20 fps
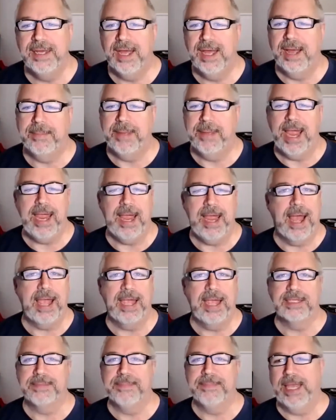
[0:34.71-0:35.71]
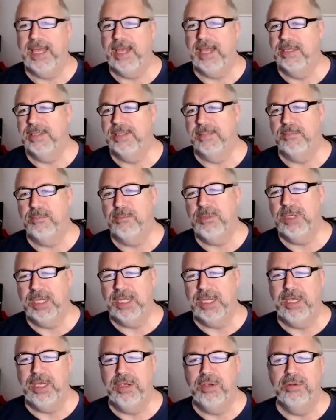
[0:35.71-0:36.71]
Um, AI is making some
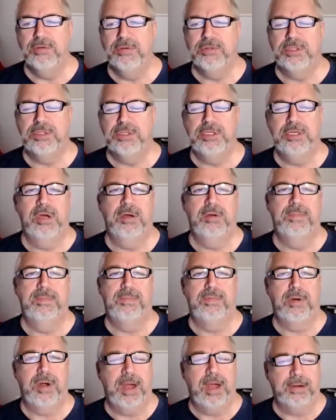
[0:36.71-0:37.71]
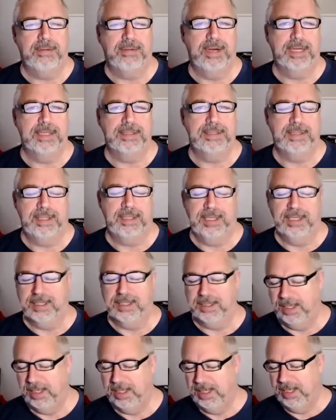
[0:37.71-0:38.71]
really huge, you know, progress
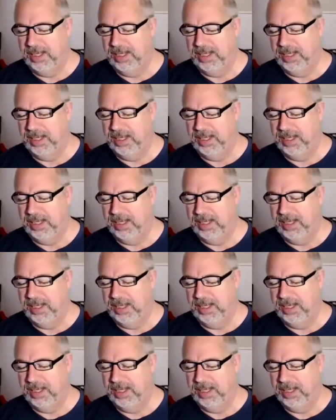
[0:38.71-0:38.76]
in